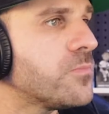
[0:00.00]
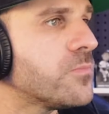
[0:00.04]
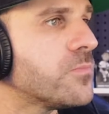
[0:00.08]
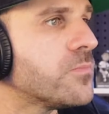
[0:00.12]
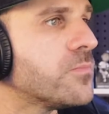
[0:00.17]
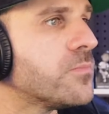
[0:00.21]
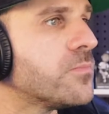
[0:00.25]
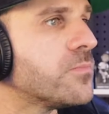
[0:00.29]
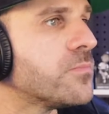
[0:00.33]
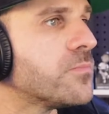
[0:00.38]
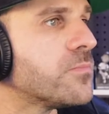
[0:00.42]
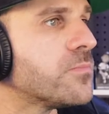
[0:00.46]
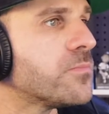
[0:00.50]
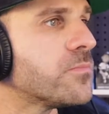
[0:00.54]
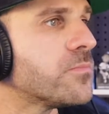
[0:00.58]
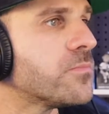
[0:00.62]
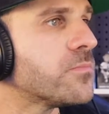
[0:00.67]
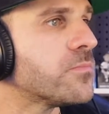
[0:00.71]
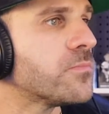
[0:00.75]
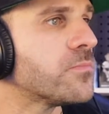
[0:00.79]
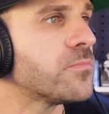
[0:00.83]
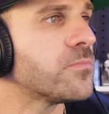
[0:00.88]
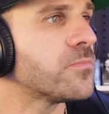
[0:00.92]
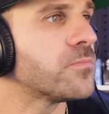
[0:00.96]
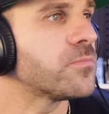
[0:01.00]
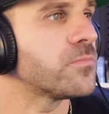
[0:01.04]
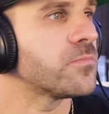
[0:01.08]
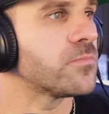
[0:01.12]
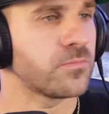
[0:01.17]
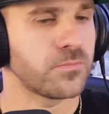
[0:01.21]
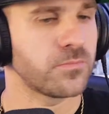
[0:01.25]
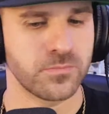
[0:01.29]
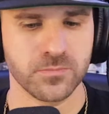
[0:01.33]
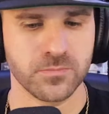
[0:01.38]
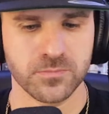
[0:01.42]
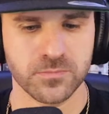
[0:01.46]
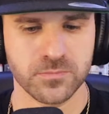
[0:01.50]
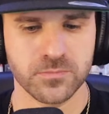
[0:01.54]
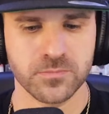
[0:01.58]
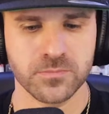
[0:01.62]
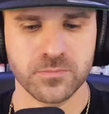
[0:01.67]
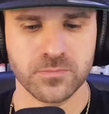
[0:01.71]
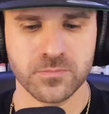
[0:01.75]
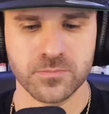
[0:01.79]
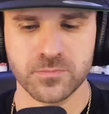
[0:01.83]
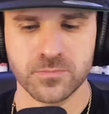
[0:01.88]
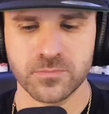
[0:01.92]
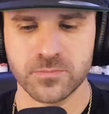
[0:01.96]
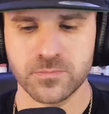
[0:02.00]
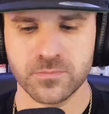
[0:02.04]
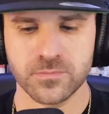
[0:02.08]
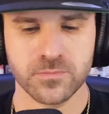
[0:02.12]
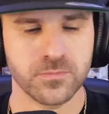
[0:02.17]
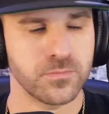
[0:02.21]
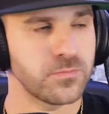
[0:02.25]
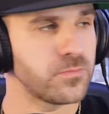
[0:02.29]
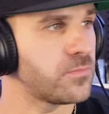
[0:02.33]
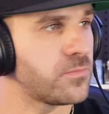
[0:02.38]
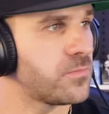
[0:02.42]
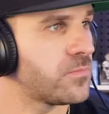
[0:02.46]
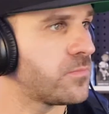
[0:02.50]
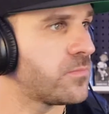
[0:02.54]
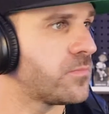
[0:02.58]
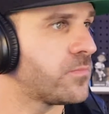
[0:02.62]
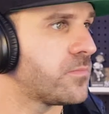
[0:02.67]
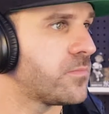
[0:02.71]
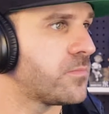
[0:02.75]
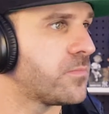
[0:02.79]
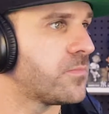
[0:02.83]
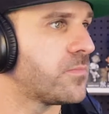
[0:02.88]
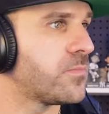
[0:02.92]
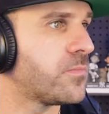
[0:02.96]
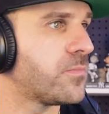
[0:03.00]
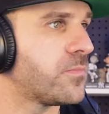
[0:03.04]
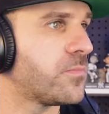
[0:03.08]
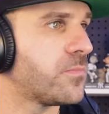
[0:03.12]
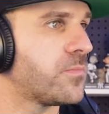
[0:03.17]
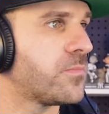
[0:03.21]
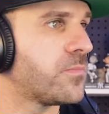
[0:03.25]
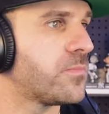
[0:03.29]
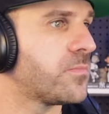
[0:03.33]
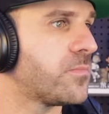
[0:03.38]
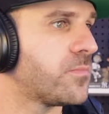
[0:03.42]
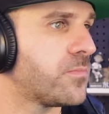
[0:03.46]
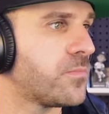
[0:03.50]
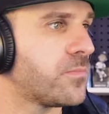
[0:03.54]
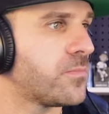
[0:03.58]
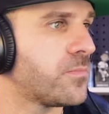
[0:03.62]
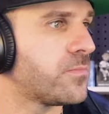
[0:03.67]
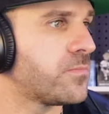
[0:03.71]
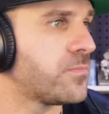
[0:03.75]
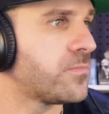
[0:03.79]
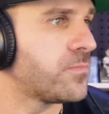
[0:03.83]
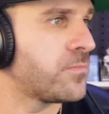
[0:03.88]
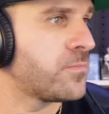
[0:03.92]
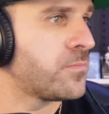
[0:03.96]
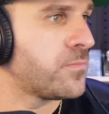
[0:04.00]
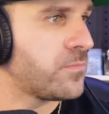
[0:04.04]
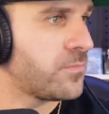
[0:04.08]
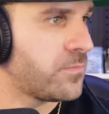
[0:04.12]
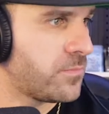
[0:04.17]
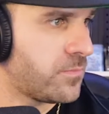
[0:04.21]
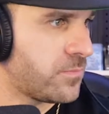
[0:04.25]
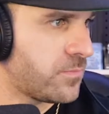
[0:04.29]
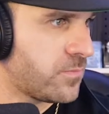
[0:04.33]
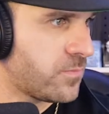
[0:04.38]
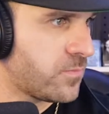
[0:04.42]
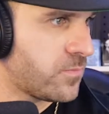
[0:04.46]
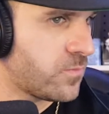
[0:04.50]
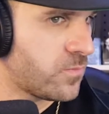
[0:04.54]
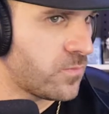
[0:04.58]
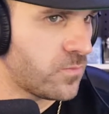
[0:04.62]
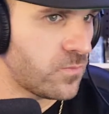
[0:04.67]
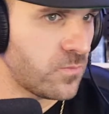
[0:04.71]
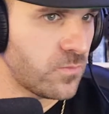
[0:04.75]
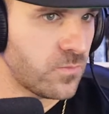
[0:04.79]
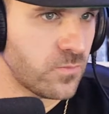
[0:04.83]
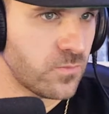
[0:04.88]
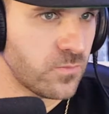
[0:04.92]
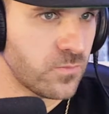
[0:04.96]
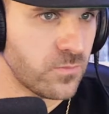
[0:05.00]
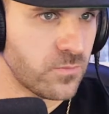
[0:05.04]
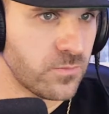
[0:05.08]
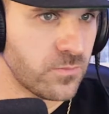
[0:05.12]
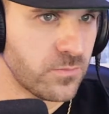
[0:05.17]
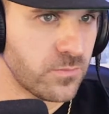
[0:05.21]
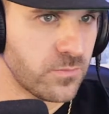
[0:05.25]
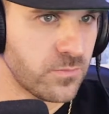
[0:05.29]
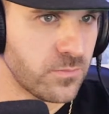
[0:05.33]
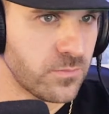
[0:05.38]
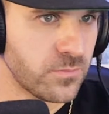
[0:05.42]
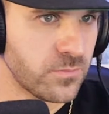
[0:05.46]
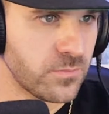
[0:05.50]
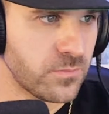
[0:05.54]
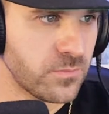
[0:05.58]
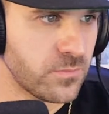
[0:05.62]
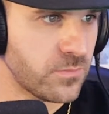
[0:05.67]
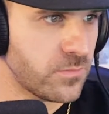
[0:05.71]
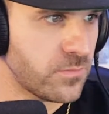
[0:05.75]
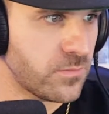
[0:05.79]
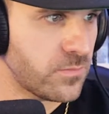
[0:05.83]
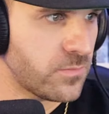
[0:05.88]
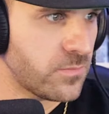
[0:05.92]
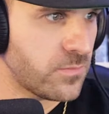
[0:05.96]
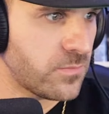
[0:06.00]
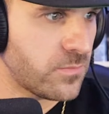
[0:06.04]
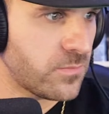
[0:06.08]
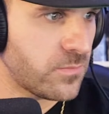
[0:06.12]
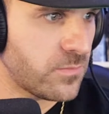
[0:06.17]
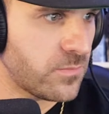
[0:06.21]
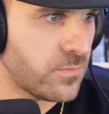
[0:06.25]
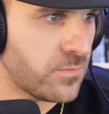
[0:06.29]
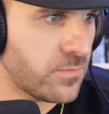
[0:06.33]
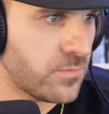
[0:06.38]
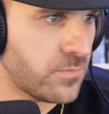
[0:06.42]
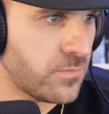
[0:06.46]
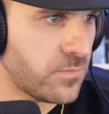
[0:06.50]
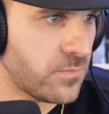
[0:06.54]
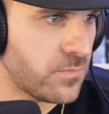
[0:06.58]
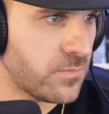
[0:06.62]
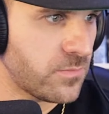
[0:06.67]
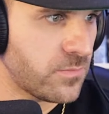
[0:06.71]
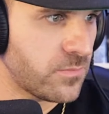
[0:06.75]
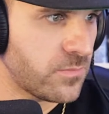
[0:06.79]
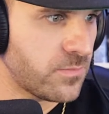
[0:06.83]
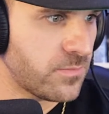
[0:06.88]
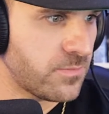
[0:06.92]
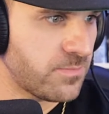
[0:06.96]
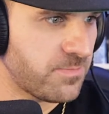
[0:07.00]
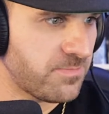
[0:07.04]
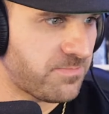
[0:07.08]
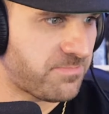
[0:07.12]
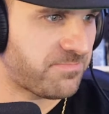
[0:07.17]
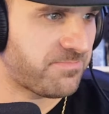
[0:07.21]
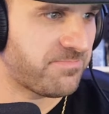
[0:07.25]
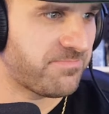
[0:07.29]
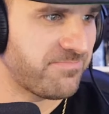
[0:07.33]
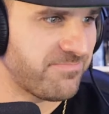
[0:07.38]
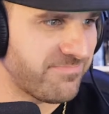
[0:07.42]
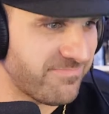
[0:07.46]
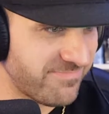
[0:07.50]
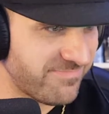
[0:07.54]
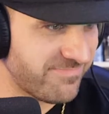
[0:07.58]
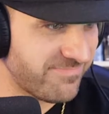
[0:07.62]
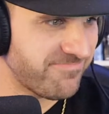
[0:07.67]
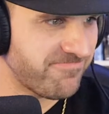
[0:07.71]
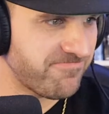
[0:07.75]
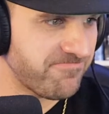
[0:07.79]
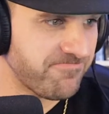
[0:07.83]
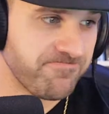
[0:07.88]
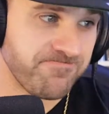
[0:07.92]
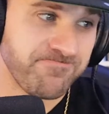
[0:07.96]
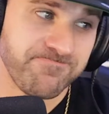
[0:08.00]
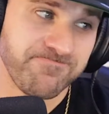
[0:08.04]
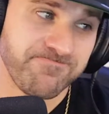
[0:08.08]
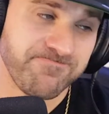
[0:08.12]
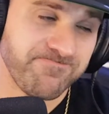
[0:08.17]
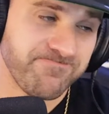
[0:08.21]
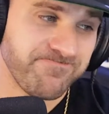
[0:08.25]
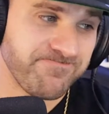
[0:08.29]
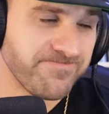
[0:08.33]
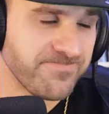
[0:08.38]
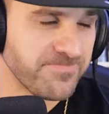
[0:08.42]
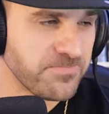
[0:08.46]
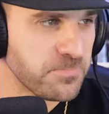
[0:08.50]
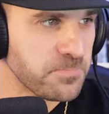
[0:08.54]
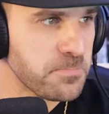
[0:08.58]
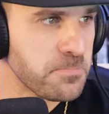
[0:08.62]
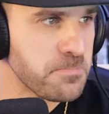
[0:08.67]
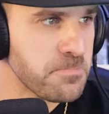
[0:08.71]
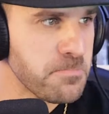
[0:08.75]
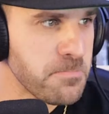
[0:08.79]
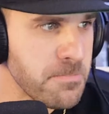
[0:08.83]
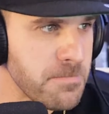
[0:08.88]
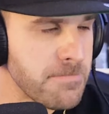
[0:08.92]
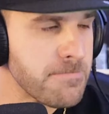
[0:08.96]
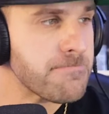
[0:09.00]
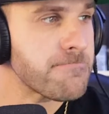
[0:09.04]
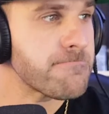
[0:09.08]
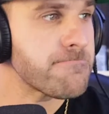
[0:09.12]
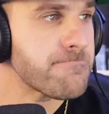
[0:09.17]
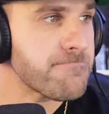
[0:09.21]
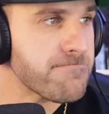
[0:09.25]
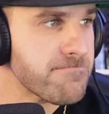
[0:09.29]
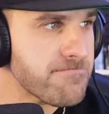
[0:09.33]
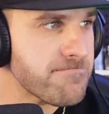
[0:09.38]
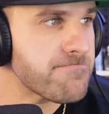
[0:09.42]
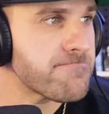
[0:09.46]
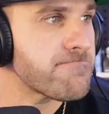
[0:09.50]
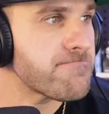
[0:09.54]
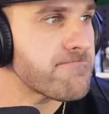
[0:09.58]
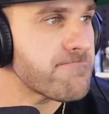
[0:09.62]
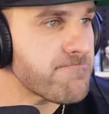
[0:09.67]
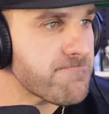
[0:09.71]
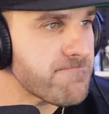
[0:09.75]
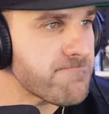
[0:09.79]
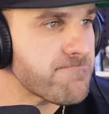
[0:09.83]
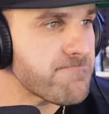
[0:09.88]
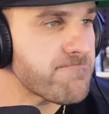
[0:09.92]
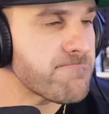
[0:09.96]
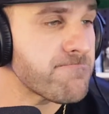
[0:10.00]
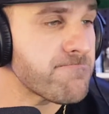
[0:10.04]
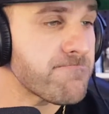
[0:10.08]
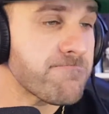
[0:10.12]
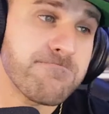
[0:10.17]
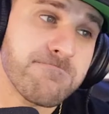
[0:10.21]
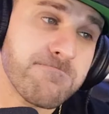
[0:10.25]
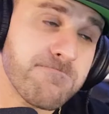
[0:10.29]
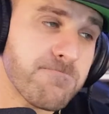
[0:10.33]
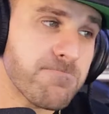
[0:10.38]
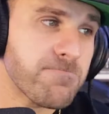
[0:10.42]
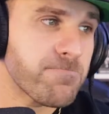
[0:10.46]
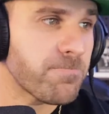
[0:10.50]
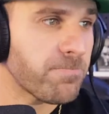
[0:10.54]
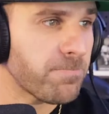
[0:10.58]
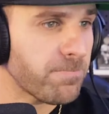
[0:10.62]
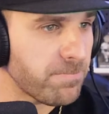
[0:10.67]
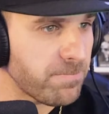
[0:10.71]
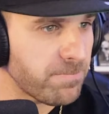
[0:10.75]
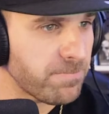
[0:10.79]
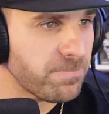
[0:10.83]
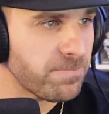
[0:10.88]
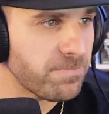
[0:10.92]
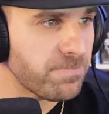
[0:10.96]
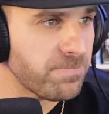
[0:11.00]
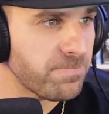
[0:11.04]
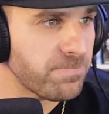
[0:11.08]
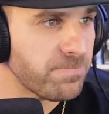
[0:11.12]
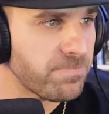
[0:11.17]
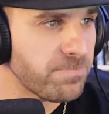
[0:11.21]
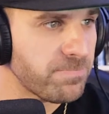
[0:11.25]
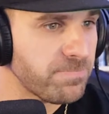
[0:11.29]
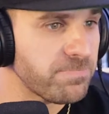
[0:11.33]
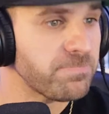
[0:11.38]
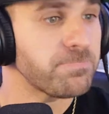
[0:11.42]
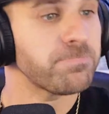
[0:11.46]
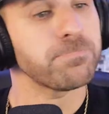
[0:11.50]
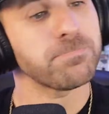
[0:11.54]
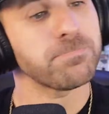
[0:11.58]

I have come up with the reason why the Yankees struggle. It's because Aaron Boone sucks. He's an idiot. The man has no idea what he's doing. He gets bullied by umpires. He bakes